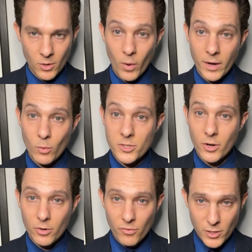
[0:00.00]
One was a
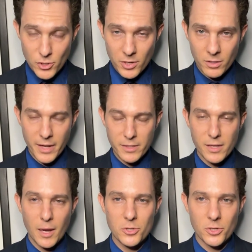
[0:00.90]
conventional
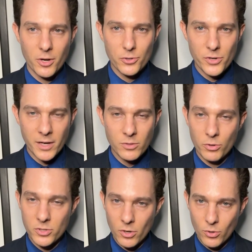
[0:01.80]
antenuptial contract,
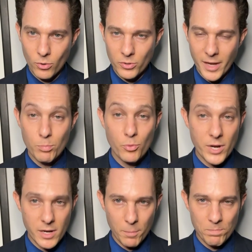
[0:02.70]
also called a
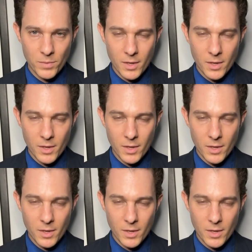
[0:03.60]
prenup.